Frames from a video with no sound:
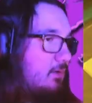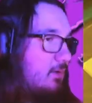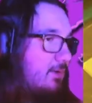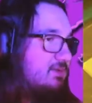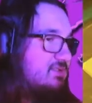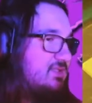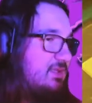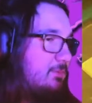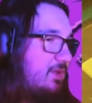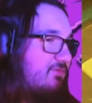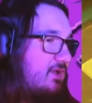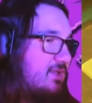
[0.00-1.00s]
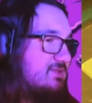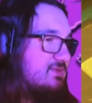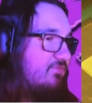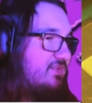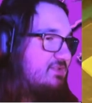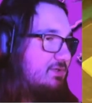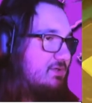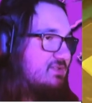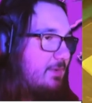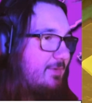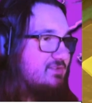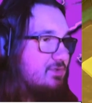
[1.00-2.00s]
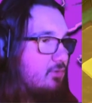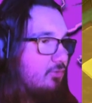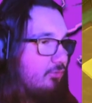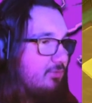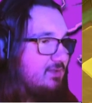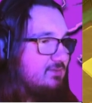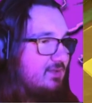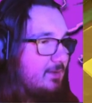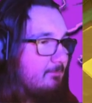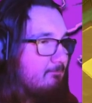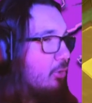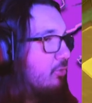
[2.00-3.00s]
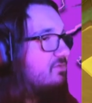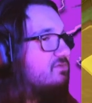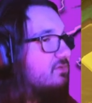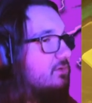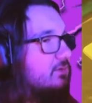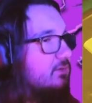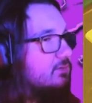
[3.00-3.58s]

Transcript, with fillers: Oh, I see that we have gotten some visitors. I must go greet them. Poof.